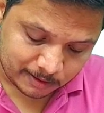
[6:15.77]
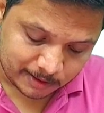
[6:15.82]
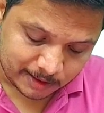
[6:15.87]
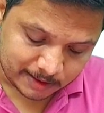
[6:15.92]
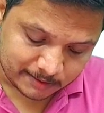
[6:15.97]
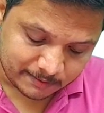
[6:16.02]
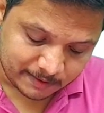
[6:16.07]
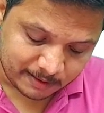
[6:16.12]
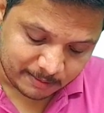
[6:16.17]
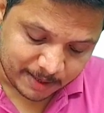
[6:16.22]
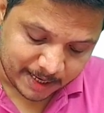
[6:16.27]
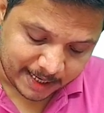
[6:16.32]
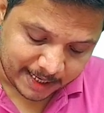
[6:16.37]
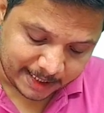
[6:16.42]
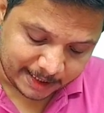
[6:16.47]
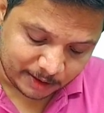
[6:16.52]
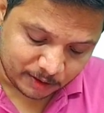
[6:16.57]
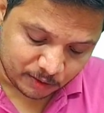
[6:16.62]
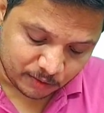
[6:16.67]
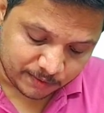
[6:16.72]
this will make
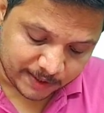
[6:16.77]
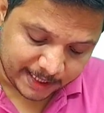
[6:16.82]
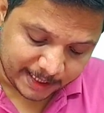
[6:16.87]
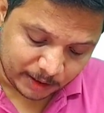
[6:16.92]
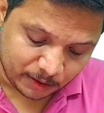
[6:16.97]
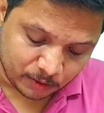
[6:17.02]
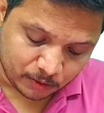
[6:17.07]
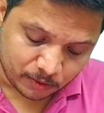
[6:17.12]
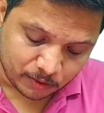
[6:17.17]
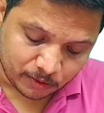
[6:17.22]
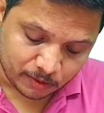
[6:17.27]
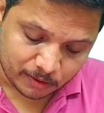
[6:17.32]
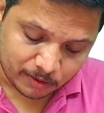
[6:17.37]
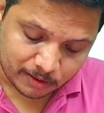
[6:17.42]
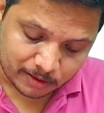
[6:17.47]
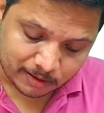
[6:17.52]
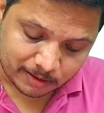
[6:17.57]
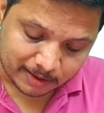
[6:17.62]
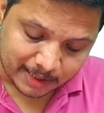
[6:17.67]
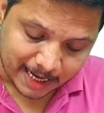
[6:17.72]
it to V2
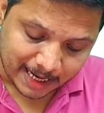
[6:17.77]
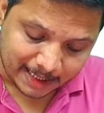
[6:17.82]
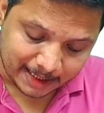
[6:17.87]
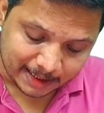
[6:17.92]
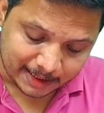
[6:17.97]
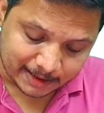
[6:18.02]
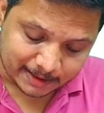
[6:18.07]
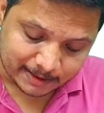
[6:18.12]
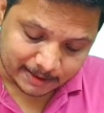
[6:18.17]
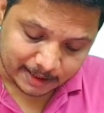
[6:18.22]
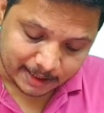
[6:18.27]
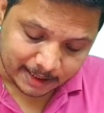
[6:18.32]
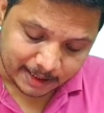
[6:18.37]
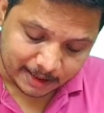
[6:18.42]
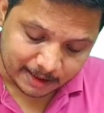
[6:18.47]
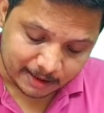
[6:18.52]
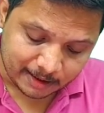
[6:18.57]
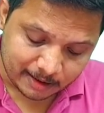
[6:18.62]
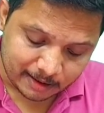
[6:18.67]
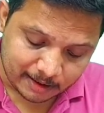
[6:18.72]
that is
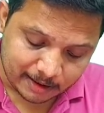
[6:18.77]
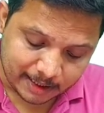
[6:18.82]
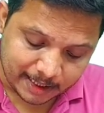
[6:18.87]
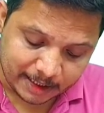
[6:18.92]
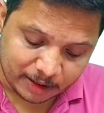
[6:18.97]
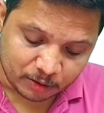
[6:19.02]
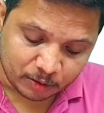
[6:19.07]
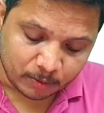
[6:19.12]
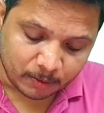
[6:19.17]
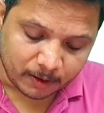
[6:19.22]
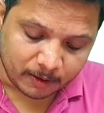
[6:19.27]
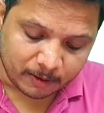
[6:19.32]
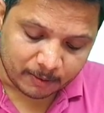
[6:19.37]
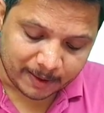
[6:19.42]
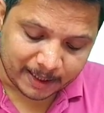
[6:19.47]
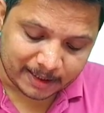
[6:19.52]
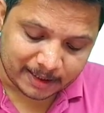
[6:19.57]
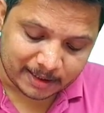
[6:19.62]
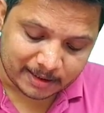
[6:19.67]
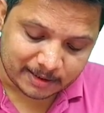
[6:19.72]
e to the power
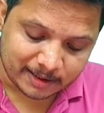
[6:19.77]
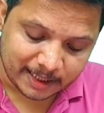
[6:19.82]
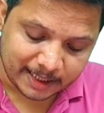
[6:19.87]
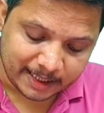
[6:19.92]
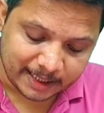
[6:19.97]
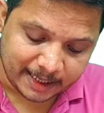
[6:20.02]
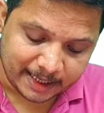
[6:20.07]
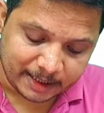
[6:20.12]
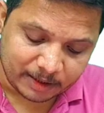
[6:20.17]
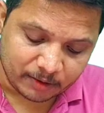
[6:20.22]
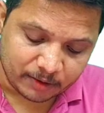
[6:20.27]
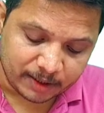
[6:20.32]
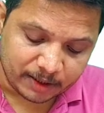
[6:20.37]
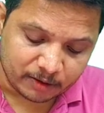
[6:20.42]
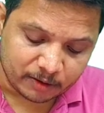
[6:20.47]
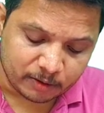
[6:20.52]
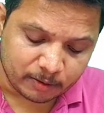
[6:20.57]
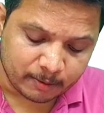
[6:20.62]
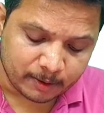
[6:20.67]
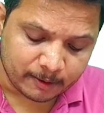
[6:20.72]
minus 3t into e
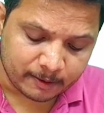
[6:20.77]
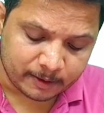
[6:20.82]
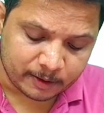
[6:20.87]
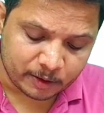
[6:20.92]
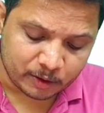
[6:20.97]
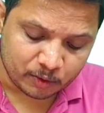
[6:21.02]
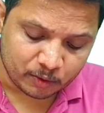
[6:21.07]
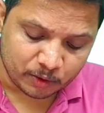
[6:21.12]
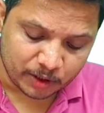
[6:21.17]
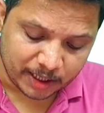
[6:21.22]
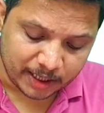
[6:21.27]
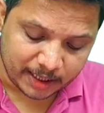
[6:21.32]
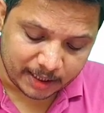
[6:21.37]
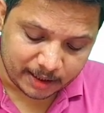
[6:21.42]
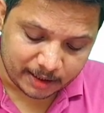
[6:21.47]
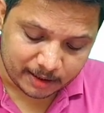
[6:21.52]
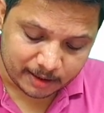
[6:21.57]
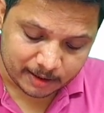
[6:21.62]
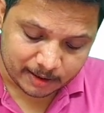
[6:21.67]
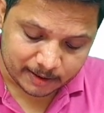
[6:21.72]
to the power 2t.
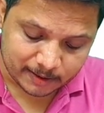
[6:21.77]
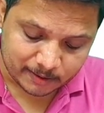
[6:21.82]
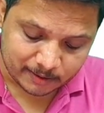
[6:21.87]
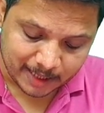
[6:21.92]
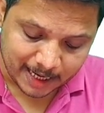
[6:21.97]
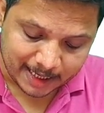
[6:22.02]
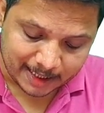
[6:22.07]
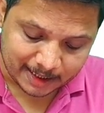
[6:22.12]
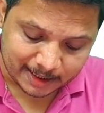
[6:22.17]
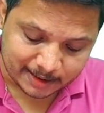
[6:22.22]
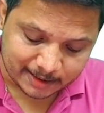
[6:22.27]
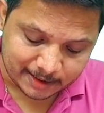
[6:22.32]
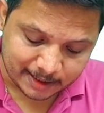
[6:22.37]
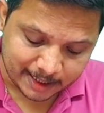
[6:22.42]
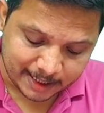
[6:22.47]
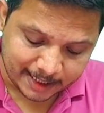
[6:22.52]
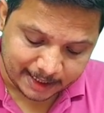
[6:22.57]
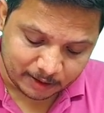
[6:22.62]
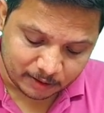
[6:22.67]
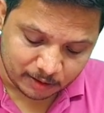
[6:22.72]
So that is
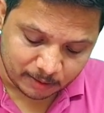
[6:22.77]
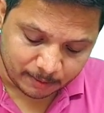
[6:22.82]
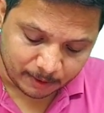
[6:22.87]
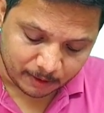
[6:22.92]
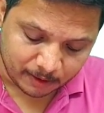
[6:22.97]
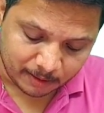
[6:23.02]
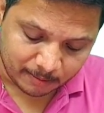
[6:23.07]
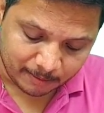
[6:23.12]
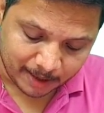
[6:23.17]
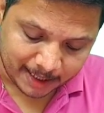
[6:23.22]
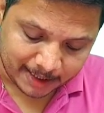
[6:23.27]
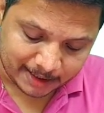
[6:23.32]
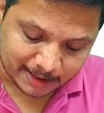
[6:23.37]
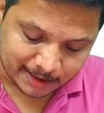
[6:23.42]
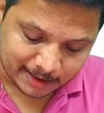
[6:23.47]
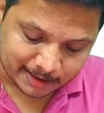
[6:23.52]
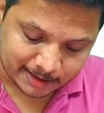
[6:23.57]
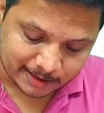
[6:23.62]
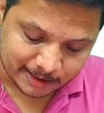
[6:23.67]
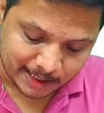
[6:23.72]
e to the power
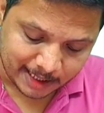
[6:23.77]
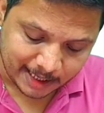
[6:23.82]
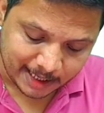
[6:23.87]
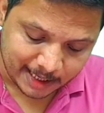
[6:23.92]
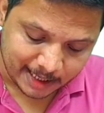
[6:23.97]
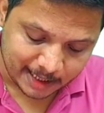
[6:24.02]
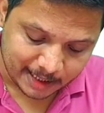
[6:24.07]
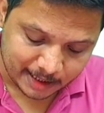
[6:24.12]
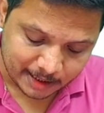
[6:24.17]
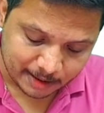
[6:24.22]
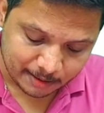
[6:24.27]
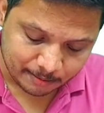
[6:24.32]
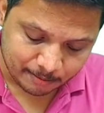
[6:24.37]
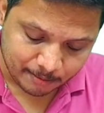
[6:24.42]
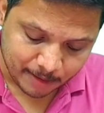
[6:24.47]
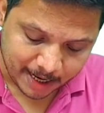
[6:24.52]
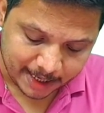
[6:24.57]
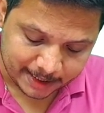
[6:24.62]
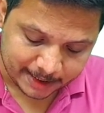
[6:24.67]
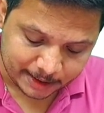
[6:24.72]
minus t
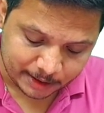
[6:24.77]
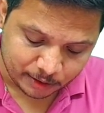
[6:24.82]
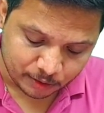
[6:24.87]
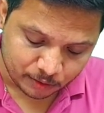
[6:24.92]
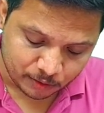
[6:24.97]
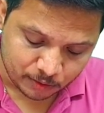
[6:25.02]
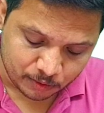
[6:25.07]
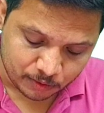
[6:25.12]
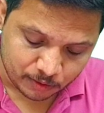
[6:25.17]
by 2